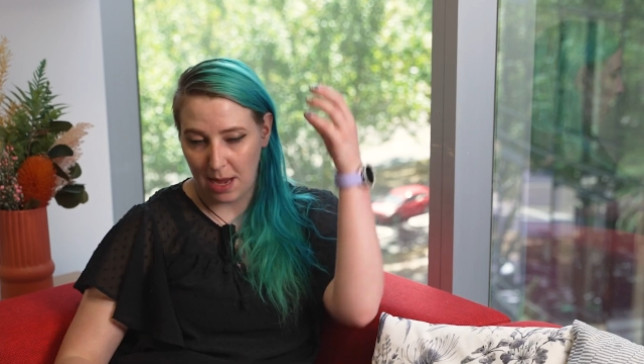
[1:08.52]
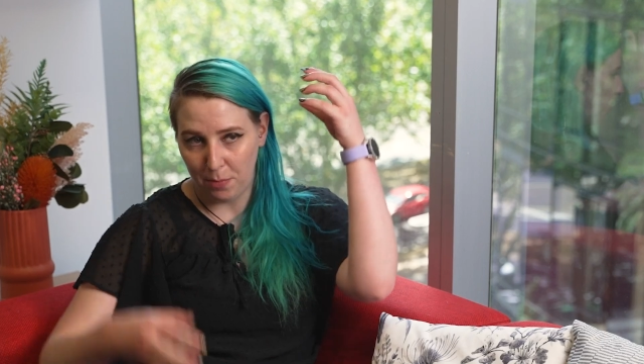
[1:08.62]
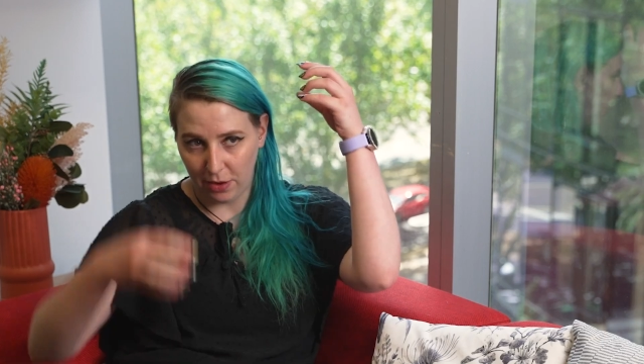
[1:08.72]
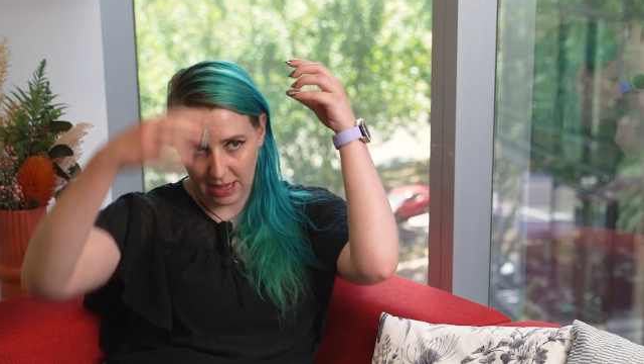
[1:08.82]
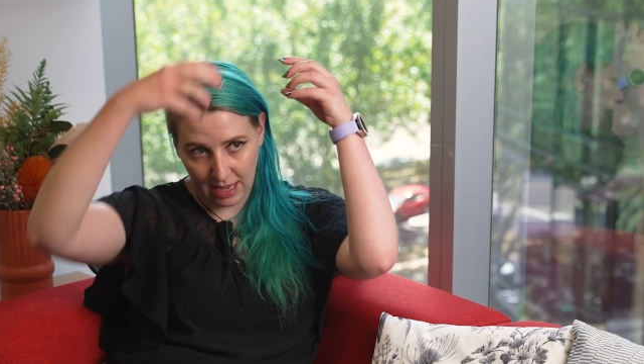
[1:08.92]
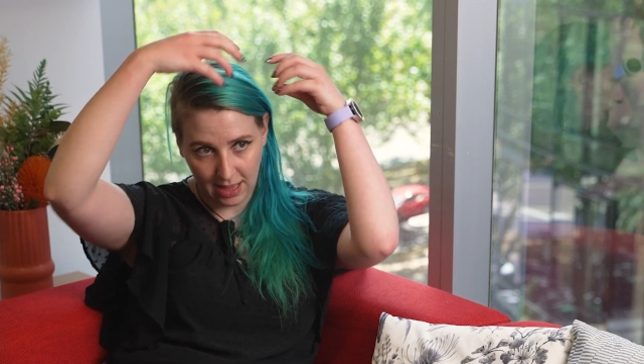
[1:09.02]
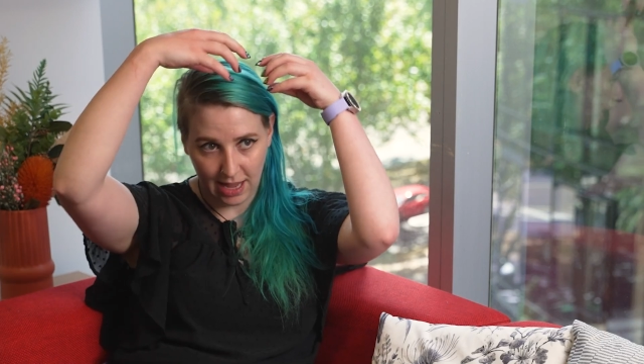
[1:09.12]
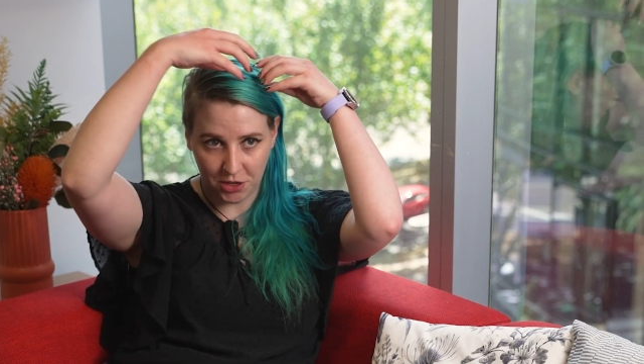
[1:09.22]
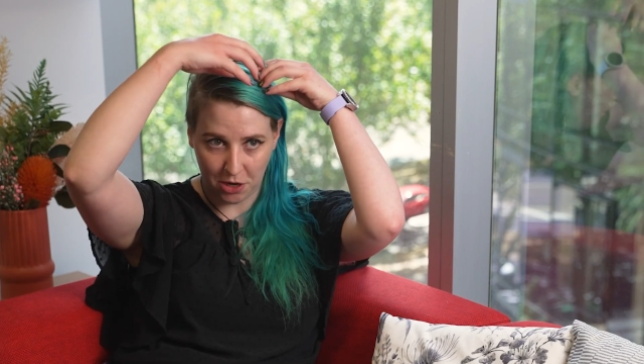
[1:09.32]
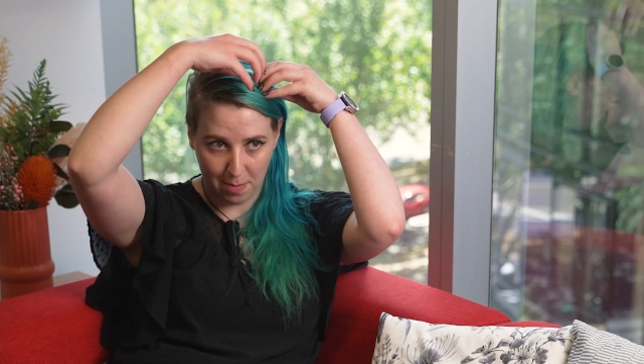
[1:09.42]
They put the
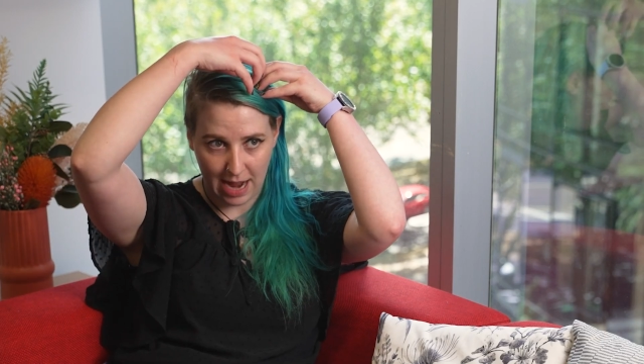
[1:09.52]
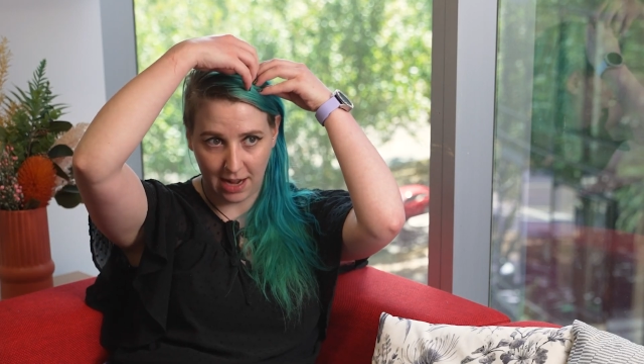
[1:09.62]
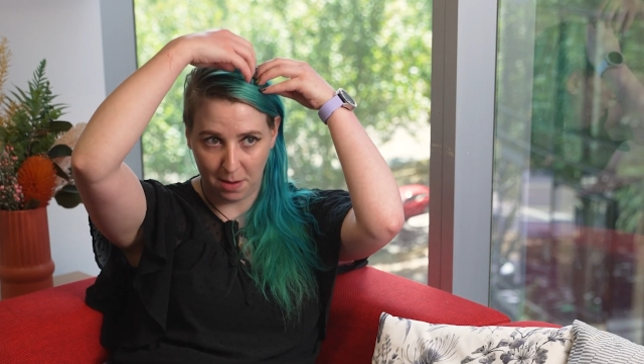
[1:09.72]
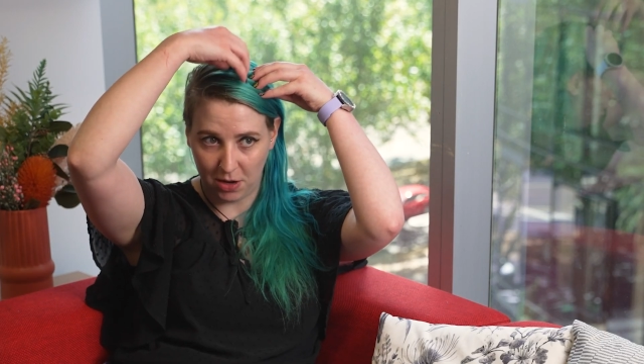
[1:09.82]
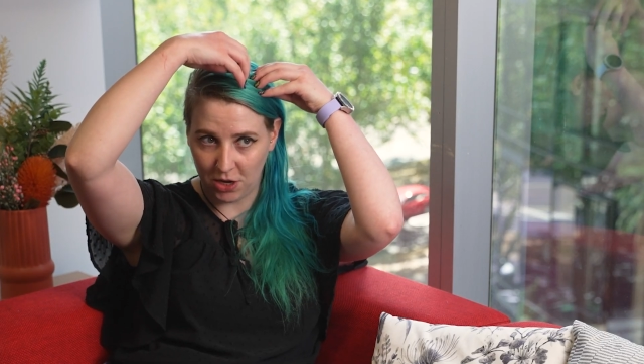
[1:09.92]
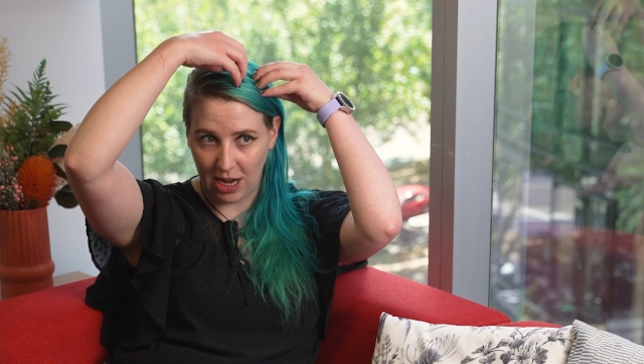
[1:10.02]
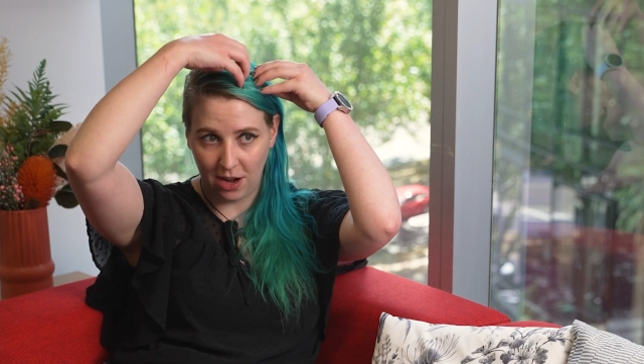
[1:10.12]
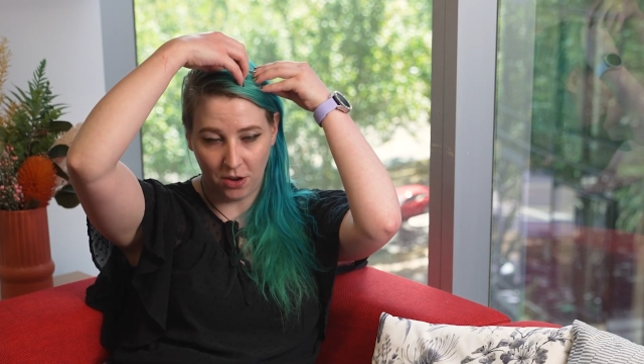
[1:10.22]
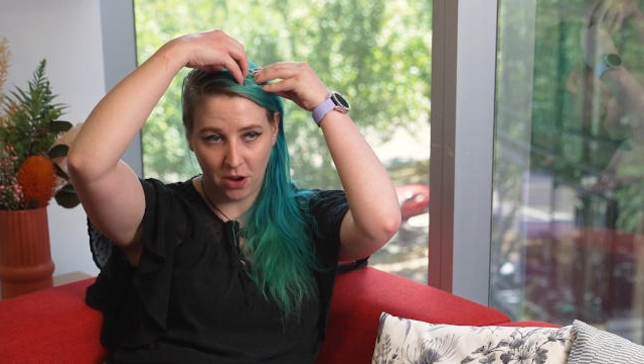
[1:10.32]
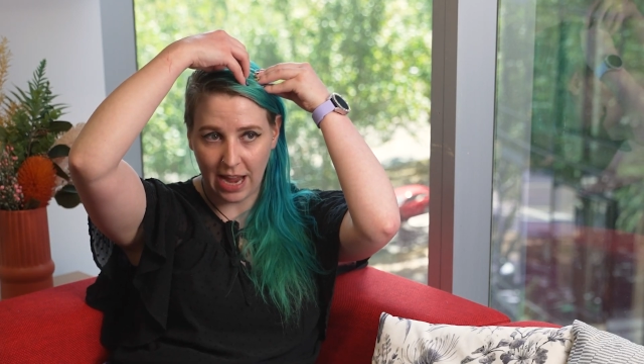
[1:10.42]
electromagnet
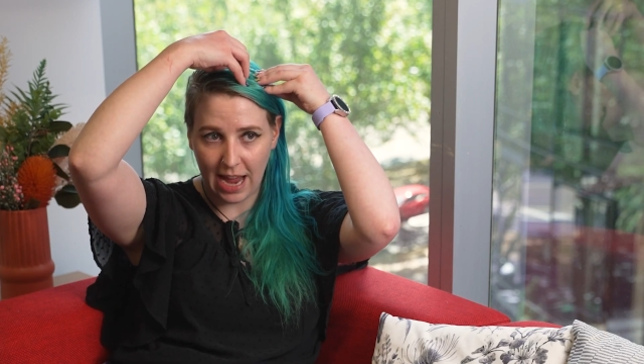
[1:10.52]
machine on your